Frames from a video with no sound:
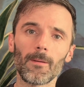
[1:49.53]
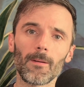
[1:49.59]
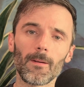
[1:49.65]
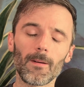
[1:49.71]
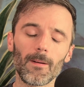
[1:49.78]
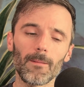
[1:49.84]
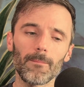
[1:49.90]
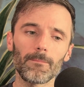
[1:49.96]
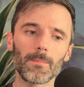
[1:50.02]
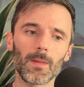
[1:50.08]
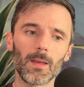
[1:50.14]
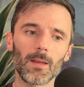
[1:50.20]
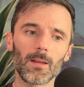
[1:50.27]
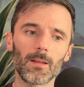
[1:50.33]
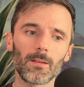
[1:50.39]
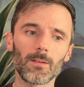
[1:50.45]

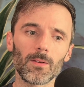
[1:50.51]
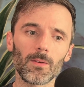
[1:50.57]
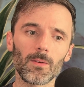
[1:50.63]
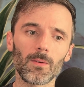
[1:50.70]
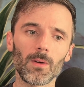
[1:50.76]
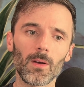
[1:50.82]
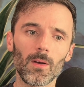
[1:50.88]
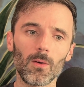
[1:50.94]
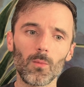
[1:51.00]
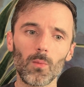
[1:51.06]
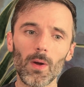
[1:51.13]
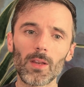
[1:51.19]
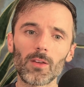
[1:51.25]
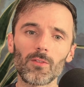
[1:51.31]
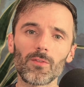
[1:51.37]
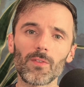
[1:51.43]
And who,
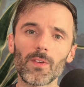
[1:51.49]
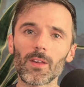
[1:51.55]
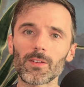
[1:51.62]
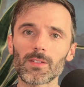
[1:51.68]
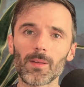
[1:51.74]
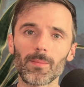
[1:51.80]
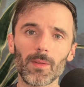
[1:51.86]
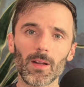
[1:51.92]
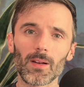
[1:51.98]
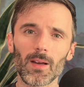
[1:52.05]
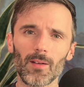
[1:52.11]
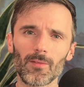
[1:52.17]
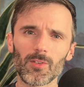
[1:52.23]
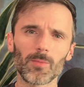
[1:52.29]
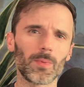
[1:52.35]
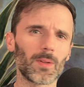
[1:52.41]
when you feel something
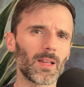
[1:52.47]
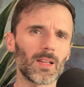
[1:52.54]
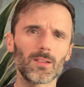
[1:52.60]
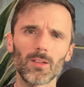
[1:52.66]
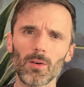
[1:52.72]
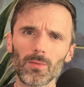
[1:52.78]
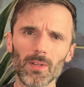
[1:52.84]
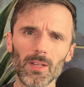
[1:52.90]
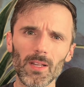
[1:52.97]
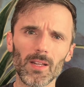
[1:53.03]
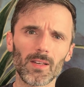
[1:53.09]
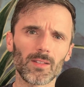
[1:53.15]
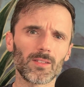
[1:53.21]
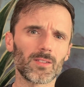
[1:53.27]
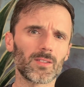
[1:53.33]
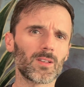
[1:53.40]
uncomfortable like
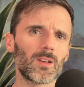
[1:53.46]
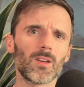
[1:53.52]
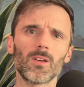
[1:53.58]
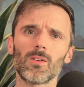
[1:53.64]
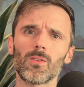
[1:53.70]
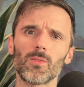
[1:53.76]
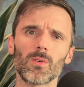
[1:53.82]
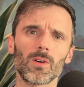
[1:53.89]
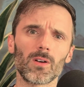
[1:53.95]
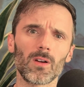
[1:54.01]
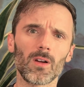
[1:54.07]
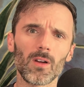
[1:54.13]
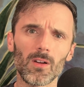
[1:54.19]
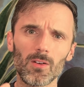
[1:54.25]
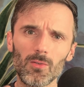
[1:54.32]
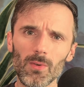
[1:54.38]
loneliness or
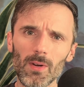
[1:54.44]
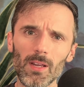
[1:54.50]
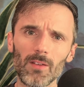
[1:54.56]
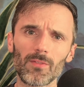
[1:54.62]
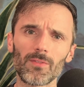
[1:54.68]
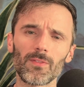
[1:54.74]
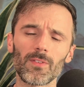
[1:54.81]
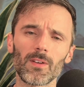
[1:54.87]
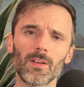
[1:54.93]
grief,